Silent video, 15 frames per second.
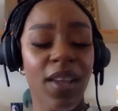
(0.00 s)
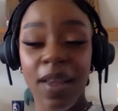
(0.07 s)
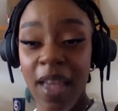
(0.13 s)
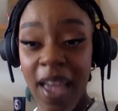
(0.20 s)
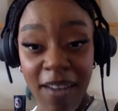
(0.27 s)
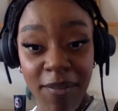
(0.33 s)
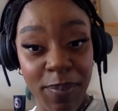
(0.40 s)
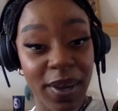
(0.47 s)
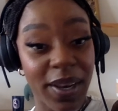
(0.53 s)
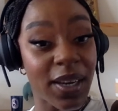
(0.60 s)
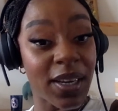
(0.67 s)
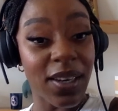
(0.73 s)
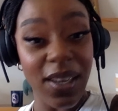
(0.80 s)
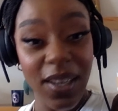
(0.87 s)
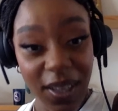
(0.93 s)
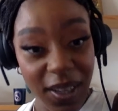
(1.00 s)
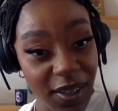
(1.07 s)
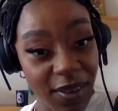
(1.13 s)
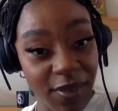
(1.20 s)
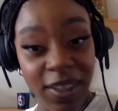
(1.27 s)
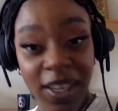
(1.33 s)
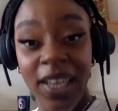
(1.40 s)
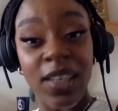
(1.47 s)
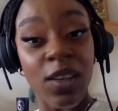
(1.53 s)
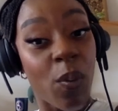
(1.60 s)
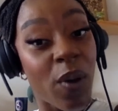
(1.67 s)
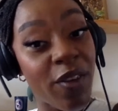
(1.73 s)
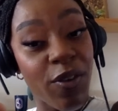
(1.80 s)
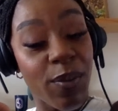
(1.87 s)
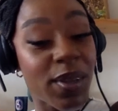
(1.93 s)
have been kicked
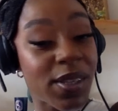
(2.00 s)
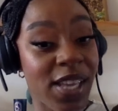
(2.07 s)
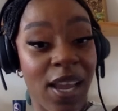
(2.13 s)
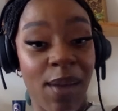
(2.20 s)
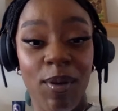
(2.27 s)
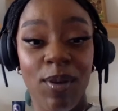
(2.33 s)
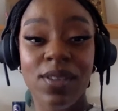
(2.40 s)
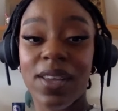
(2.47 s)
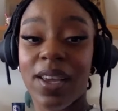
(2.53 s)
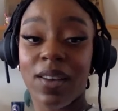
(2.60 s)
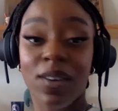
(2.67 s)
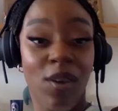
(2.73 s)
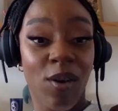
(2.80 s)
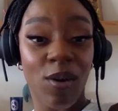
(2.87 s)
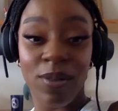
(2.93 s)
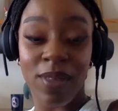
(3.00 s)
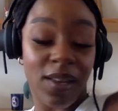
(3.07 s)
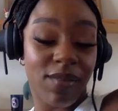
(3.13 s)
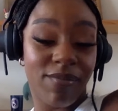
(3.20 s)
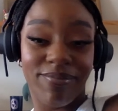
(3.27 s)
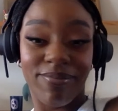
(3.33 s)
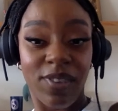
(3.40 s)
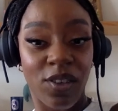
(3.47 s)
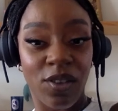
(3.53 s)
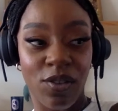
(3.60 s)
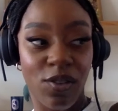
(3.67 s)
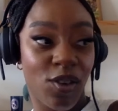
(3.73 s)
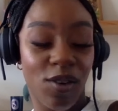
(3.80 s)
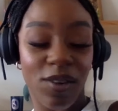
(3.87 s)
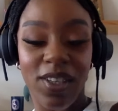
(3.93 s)
away from the table. It's like, no, that
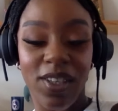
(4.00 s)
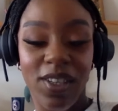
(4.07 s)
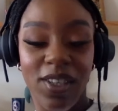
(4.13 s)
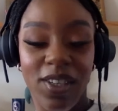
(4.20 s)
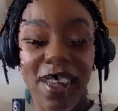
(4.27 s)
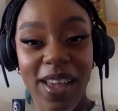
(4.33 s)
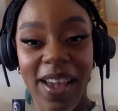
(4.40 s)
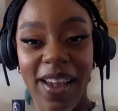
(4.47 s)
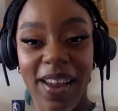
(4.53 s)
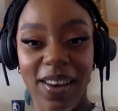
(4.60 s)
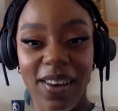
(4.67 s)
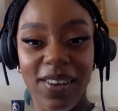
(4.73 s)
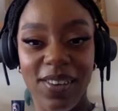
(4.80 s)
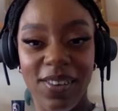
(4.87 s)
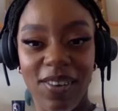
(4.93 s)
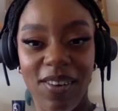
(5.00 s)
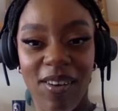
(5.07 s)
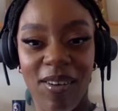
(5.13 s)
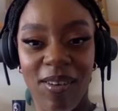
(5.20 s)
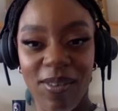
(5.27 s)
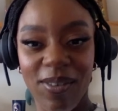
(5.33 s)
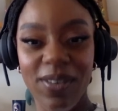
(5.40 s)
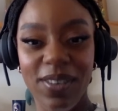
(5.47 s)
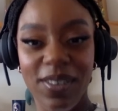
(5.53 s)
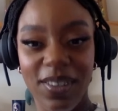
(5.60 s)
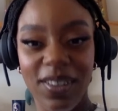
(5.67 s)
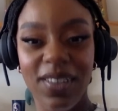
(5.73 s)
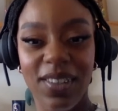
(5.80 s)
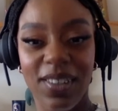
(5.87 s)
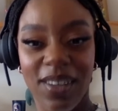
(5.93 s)
you don't get to do that, you know.
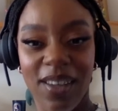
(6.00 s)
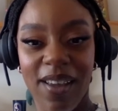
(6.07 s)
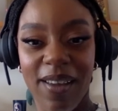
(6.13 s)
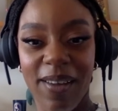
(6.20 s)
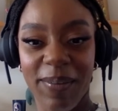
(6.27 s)
Yeah.